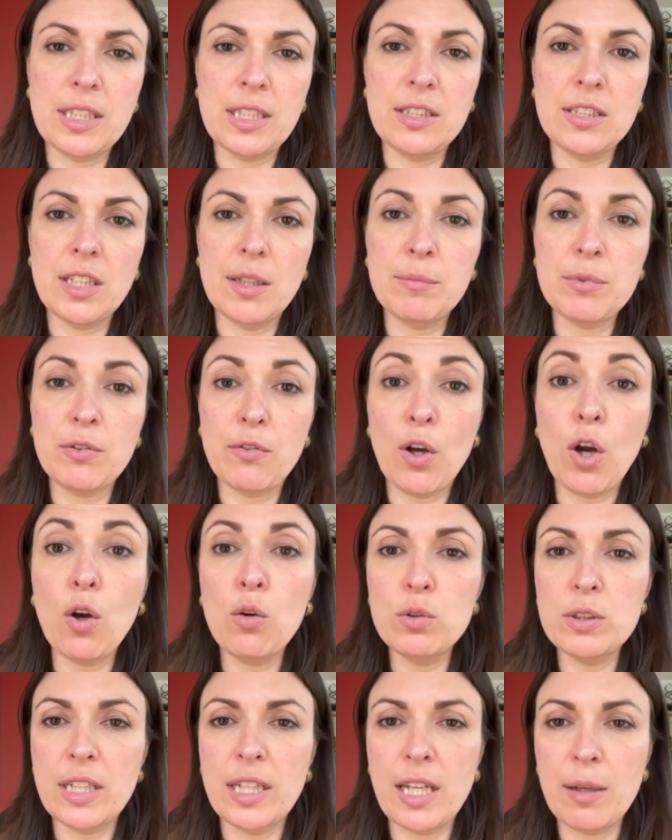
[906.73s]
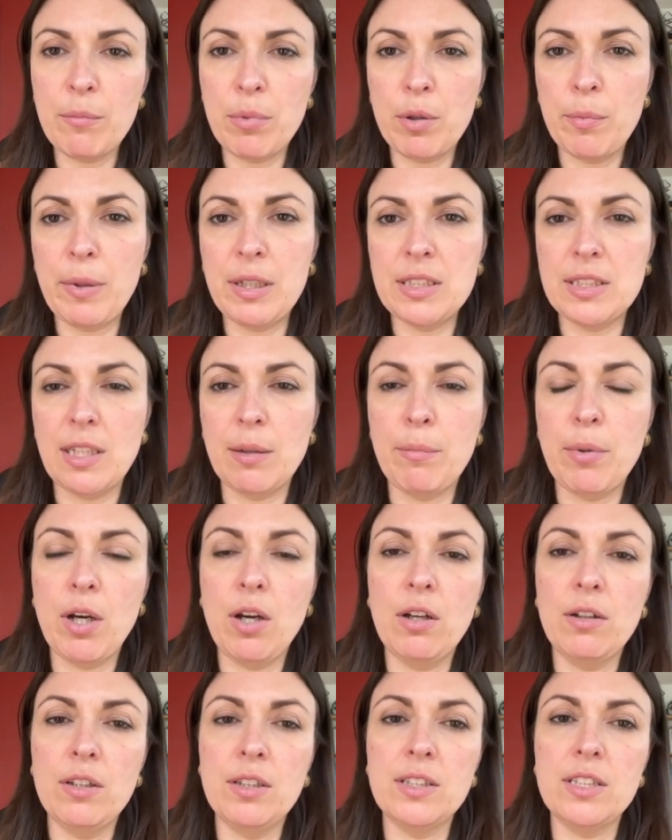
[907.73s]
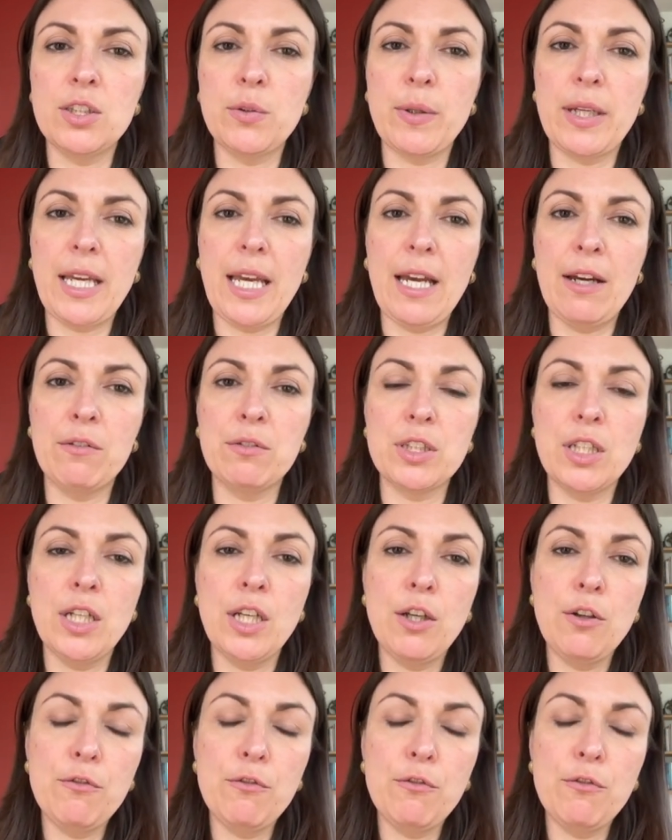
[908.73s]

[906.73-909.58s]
in terms of holding implementing partners to account